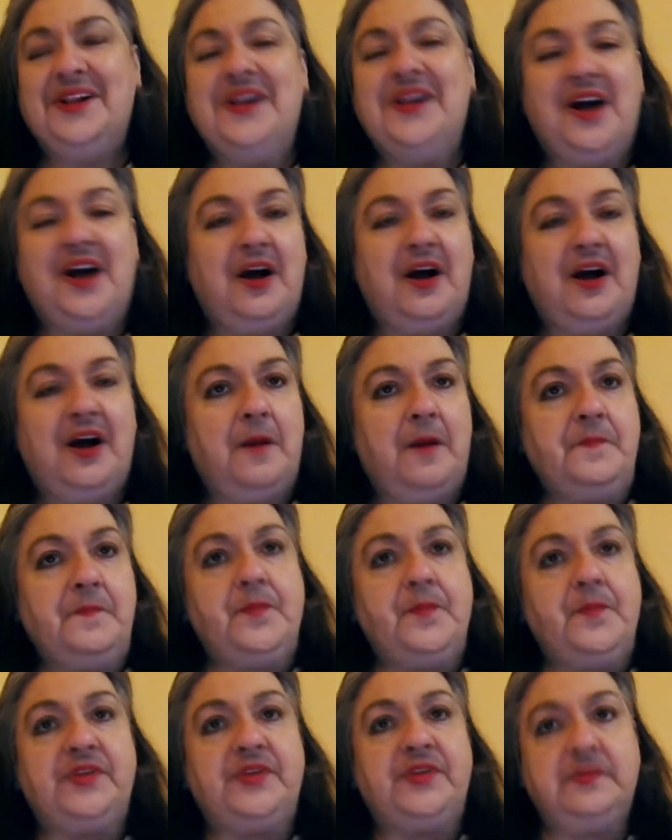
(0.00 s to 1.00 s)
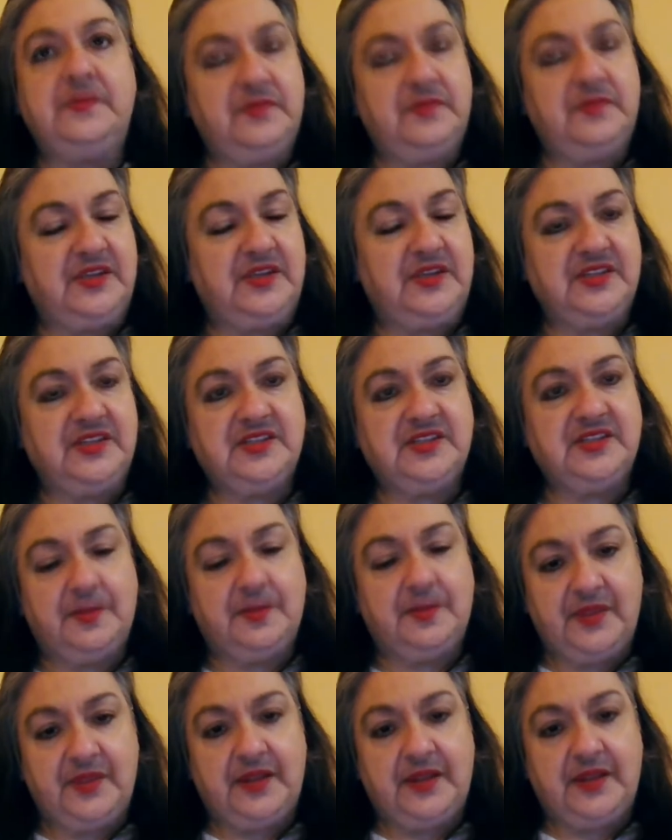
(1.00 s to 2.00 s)
but this is
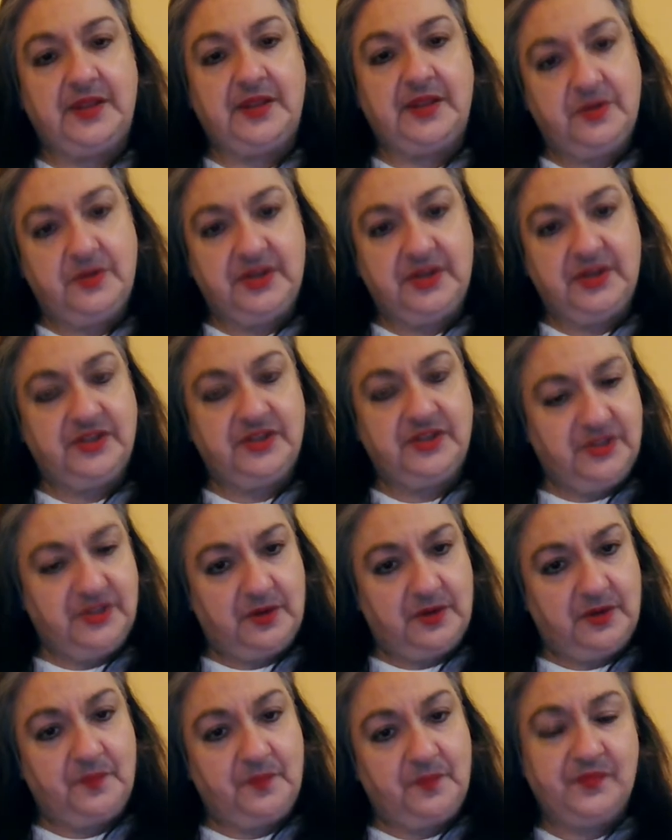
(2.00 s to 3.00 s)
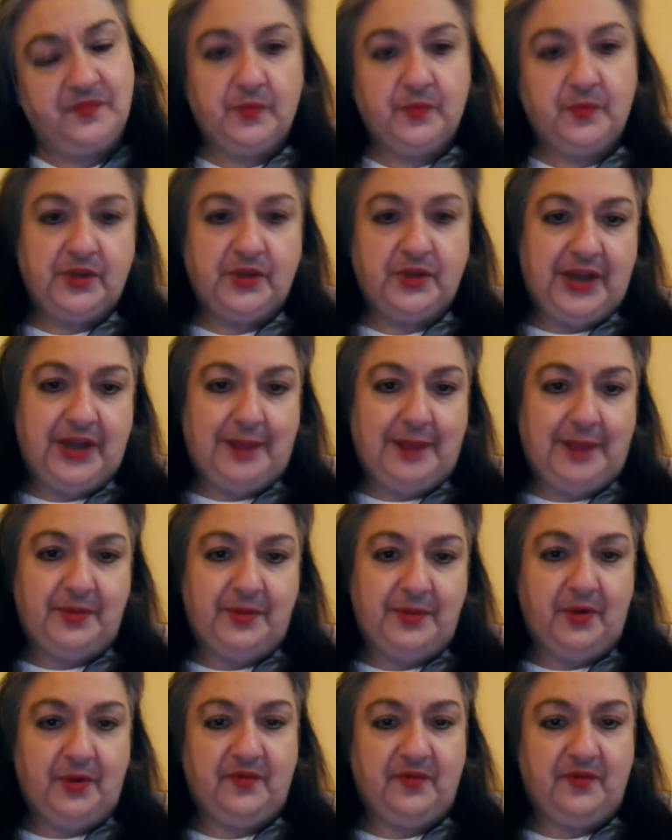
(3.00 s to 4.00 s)
something that you can do. Will it
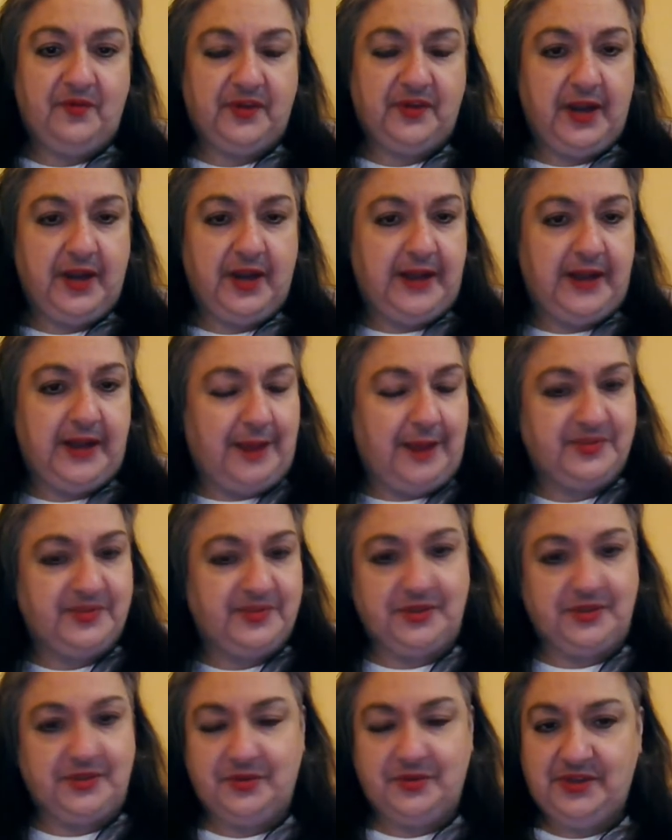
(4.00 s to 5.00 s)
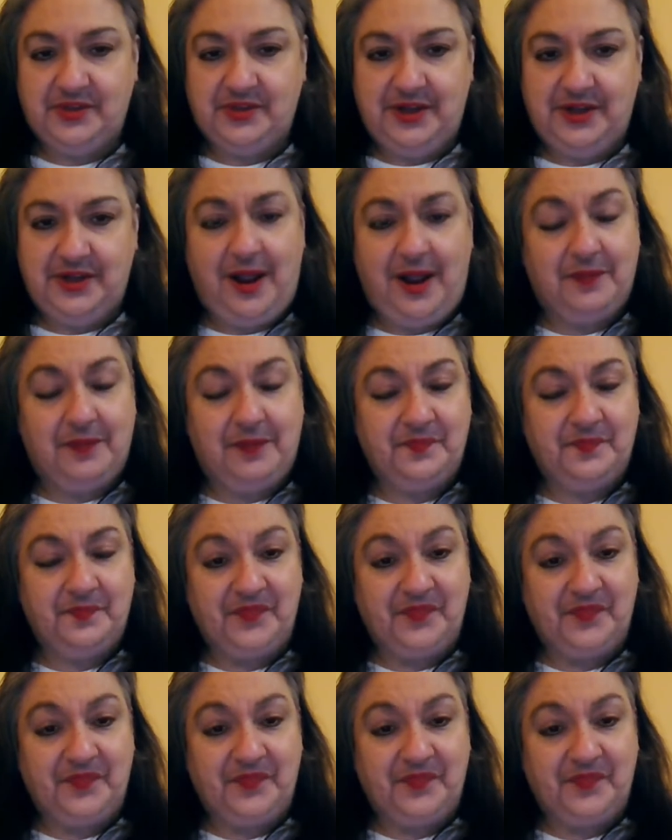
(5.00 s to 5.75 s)
happen overnight? Absolutely not.